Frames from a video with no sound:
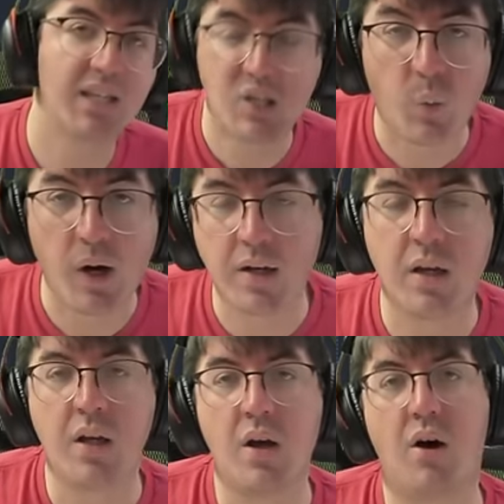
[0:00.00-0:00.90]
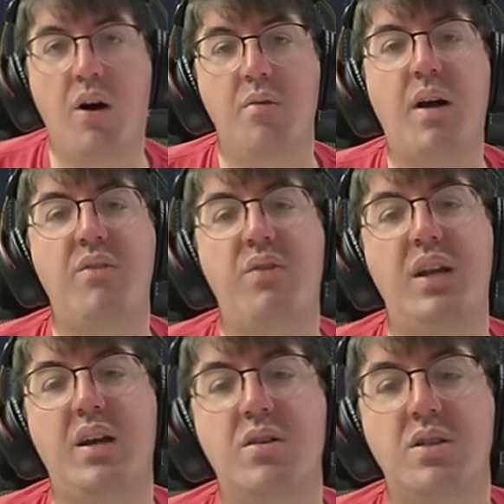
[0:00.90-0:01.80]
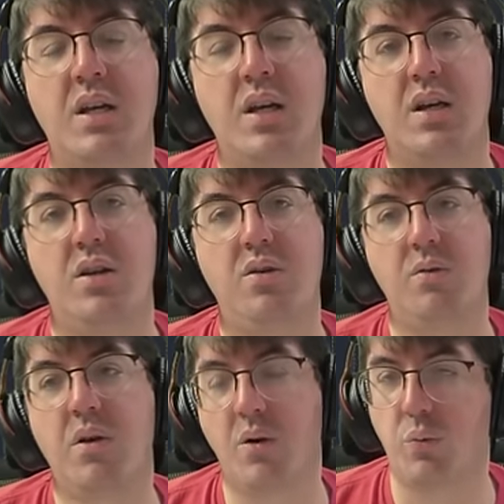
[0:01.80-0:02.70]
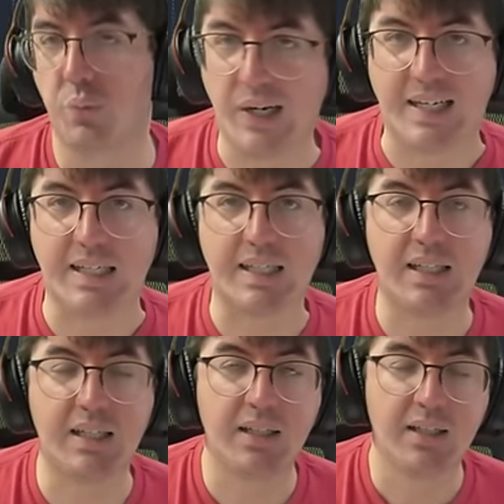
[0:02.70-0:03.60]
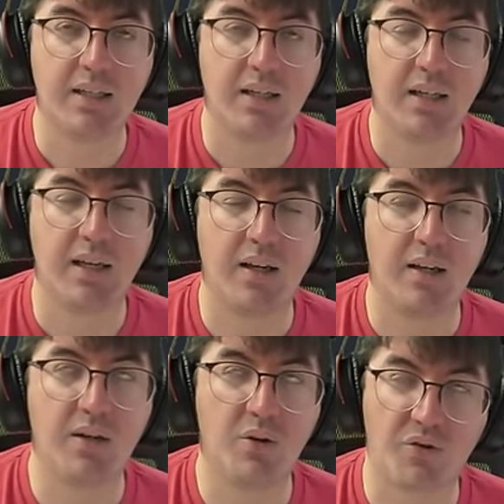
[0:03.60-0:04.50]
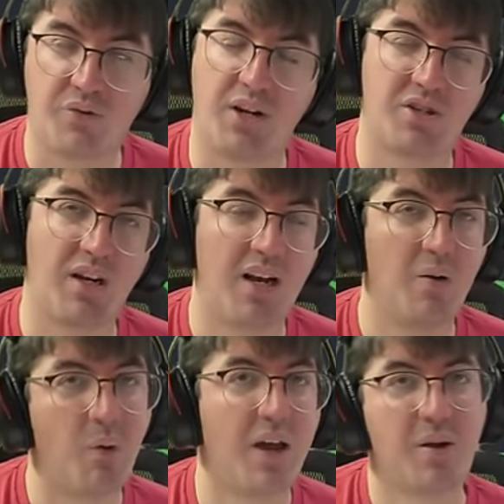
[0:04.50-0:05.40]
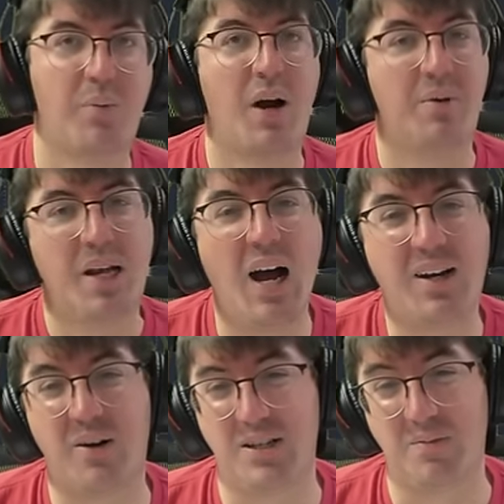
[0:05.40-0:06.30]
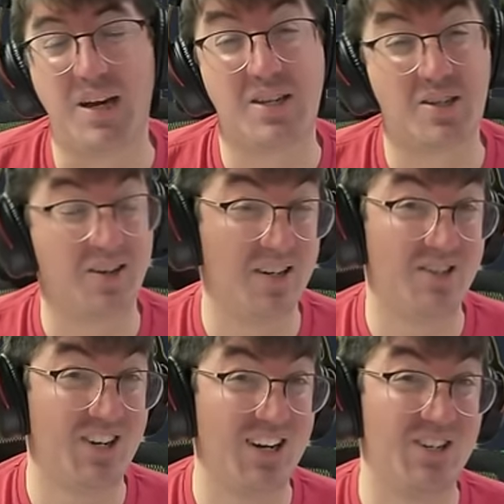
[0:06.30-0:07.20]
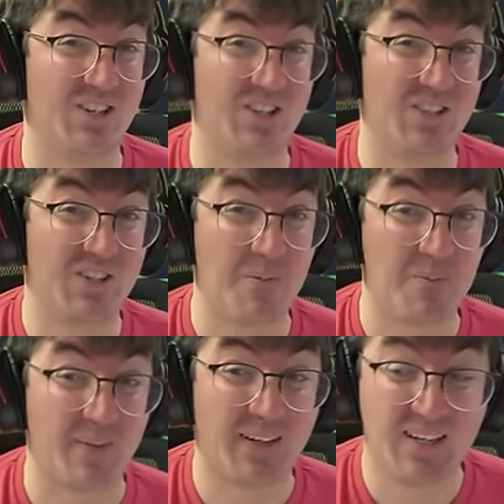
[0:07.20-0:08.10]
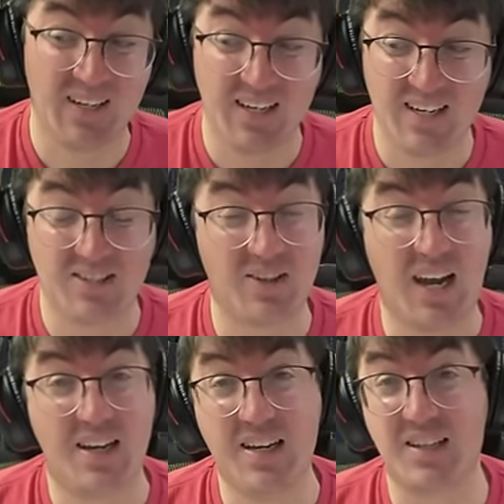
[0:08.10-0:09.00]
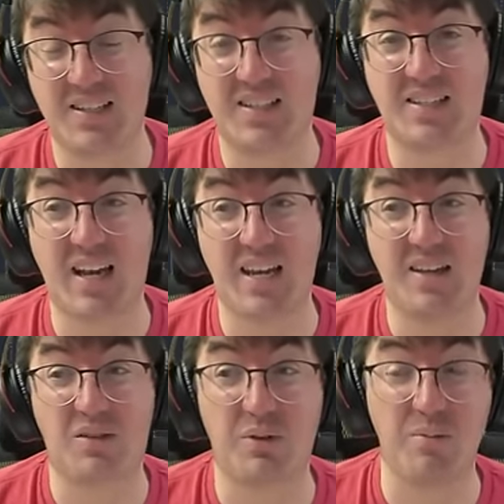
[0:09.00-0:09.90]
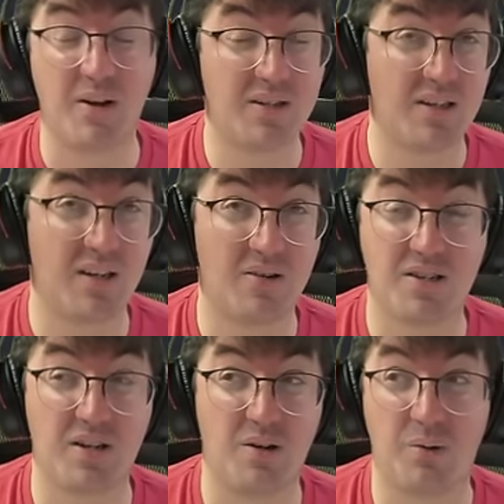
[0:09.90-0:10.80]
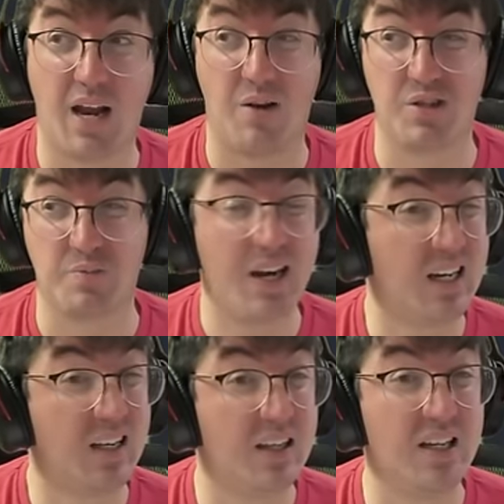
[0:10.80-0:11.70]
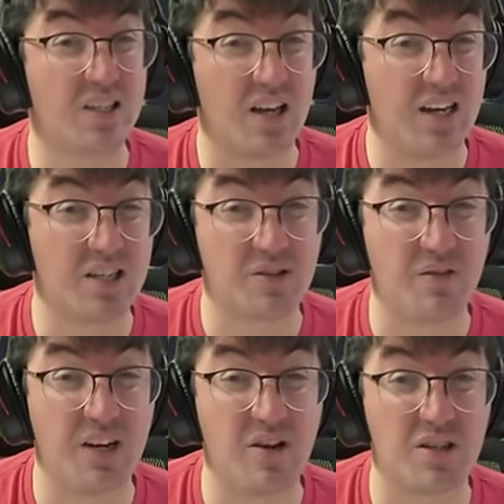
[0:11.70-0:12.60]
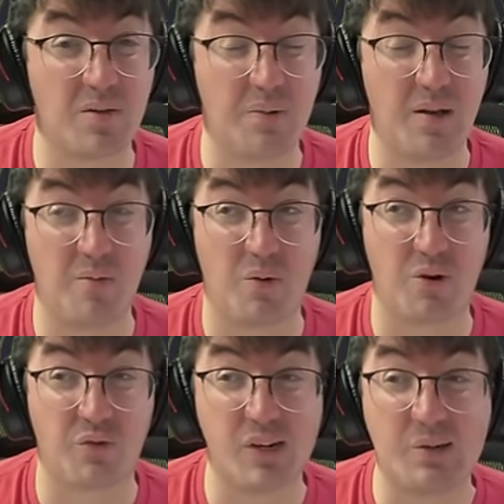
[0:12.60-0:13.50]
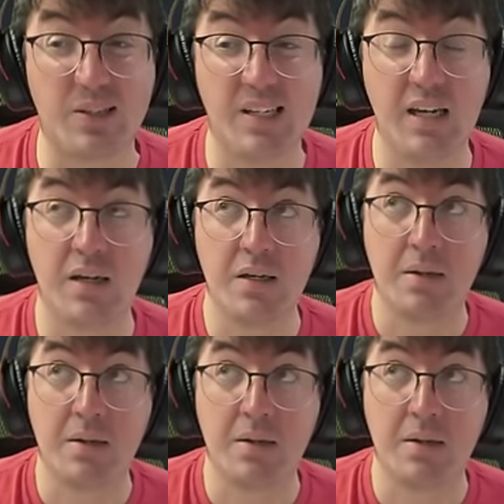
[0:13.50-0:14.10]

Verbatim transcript: this one on my videos, you know why you're frustrated and why they're probably not going to make certain changes. So yeah, needless to say, three months ago or so when I was making these history videos a bit more frequently,